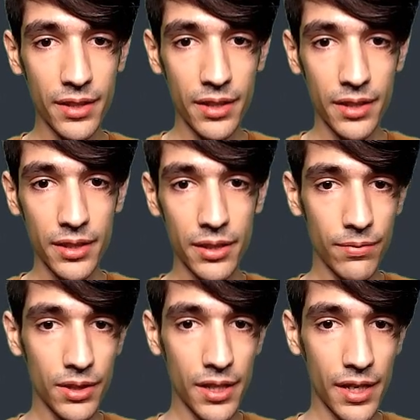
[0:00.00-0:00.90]
give
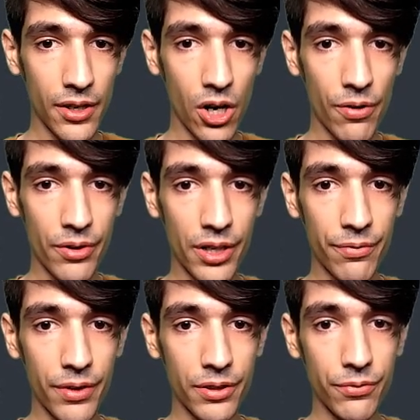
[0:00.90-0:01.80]
it a hover
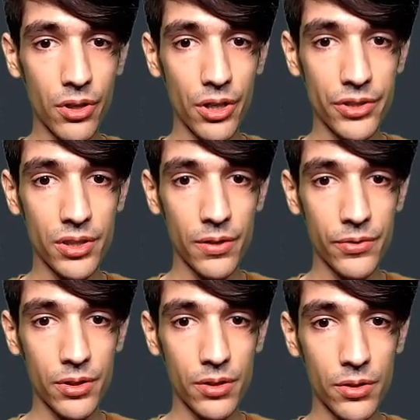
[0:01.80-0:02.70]
effect for ourselves.
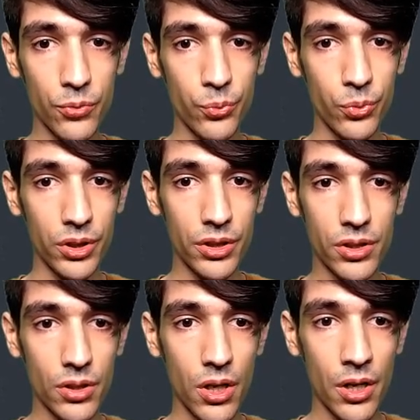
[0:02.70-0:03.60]
It's
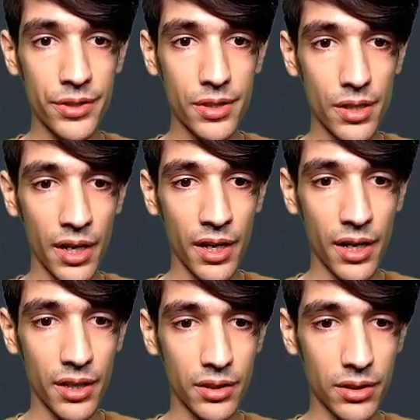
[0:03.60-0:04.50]
us
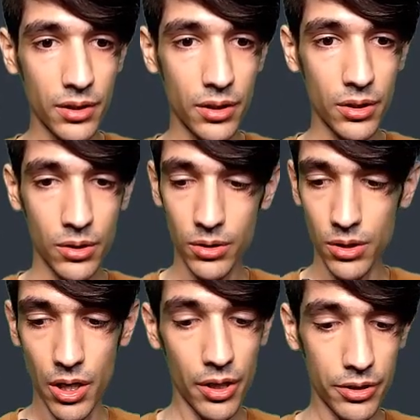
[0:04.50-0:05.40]
and
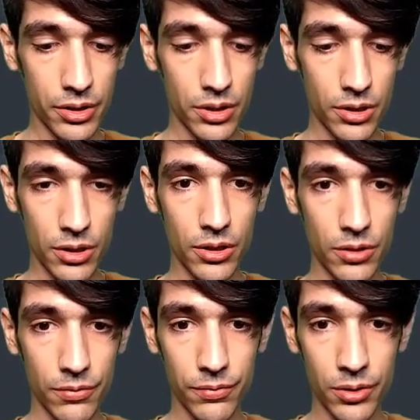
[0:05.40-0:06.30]
us
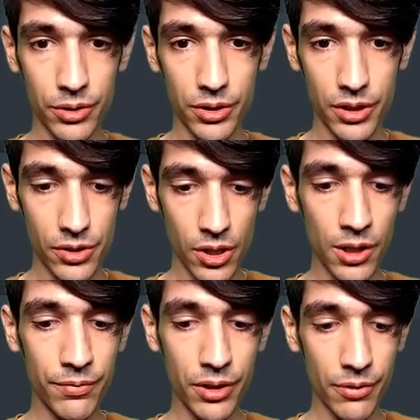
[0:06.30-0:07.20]
for this
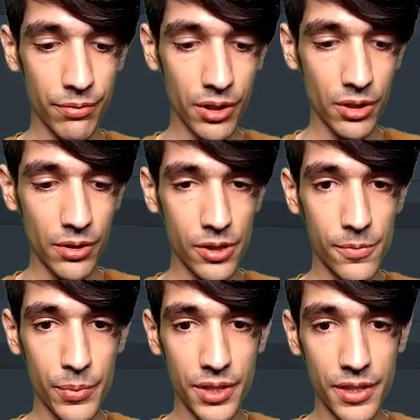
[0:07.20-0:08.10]
hover effect on this
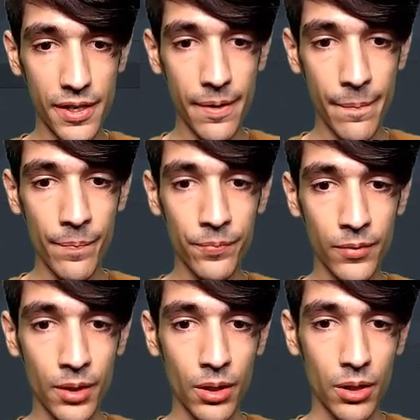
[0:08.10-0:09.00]
BTN.
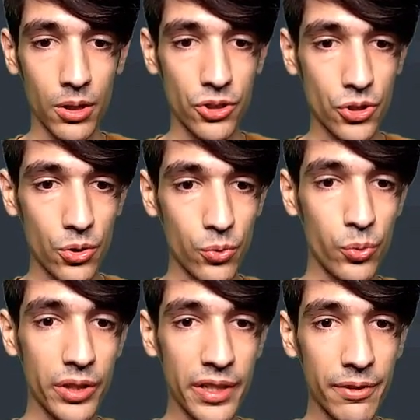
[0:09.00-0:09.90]
So
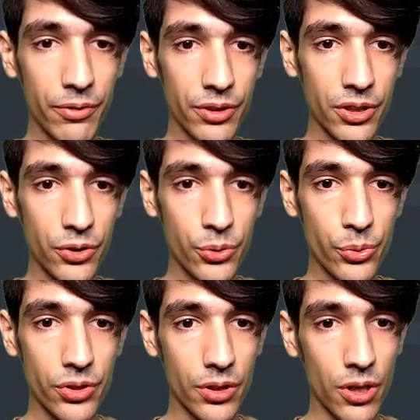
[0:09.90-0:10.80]
whenever the
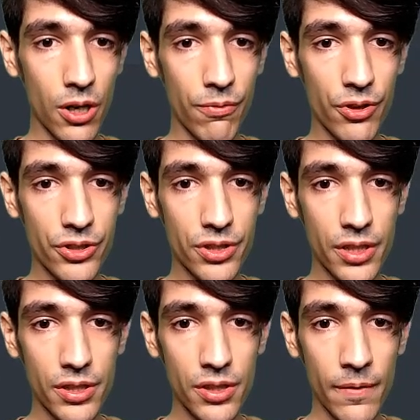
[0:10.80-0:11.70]
user hovers
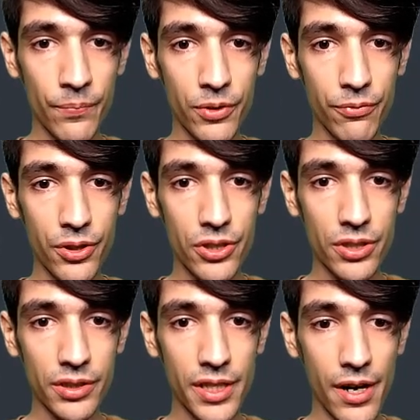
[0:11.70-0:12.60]
this, The first thing
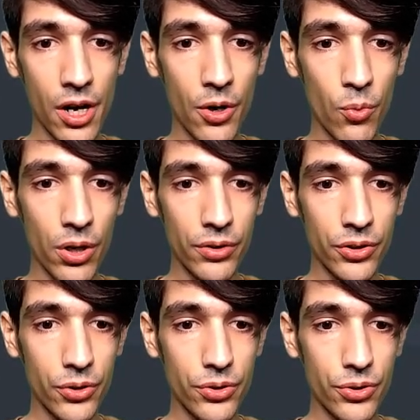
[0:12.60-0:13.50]
that I want you
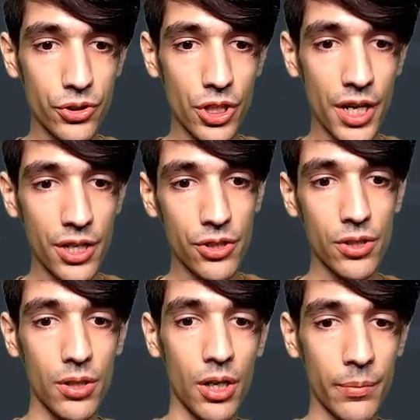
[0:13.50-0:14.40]
to change,
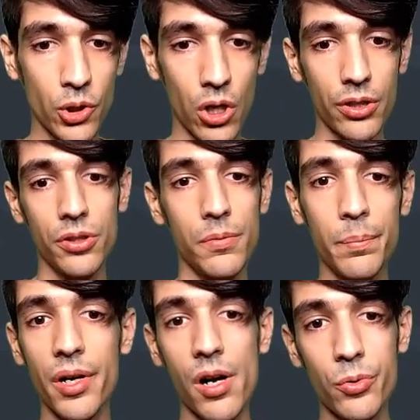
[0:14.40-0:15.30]
I'm talking to
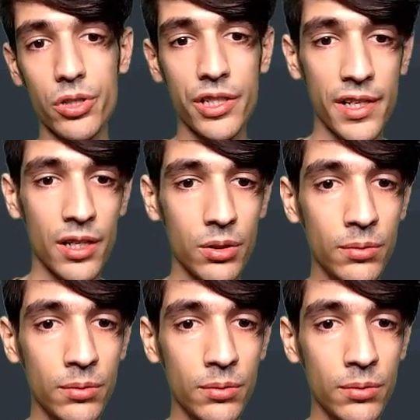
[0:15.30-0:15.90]
browser now,